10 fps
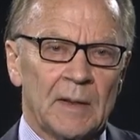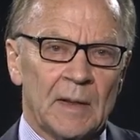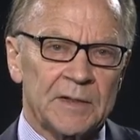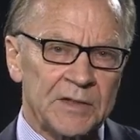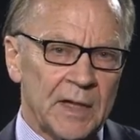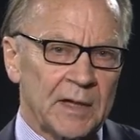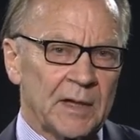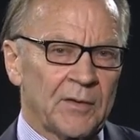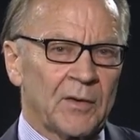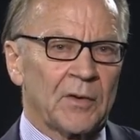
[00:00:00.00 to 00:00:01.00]
Now let's take
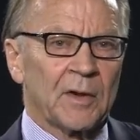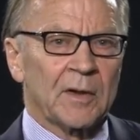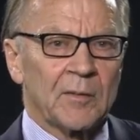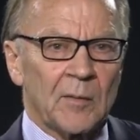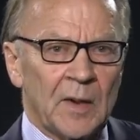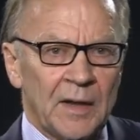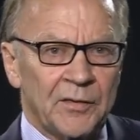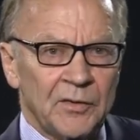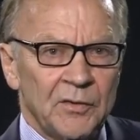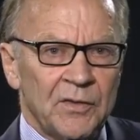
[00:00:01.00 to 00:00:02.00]
another look at
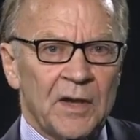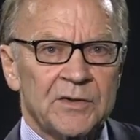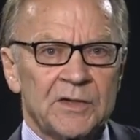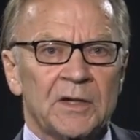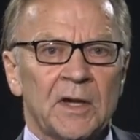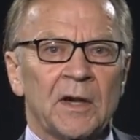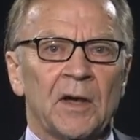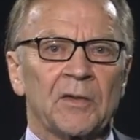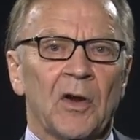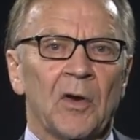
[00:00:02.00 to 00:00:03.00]
the 2010
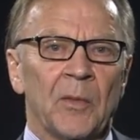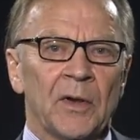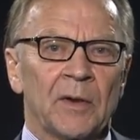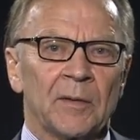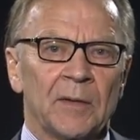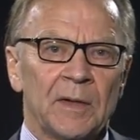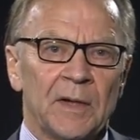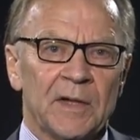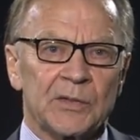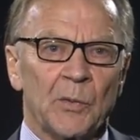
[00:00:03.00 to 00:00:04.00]
health care bill
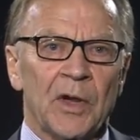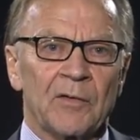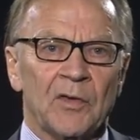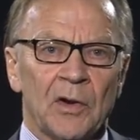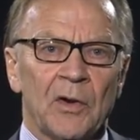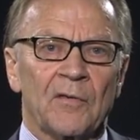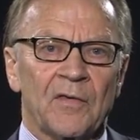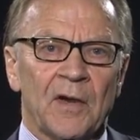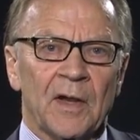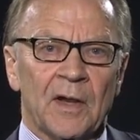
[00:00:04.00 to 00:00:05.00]
as a way of
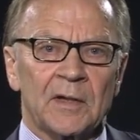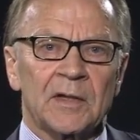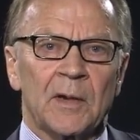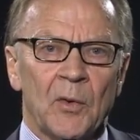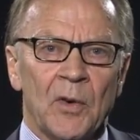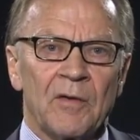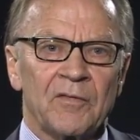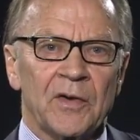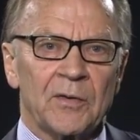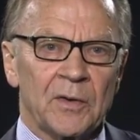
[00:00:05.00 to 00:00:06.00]
clarifying contemporary
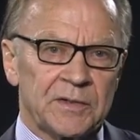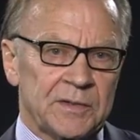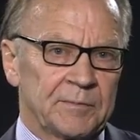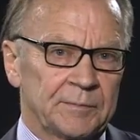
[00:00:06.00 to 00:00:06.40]
federalism.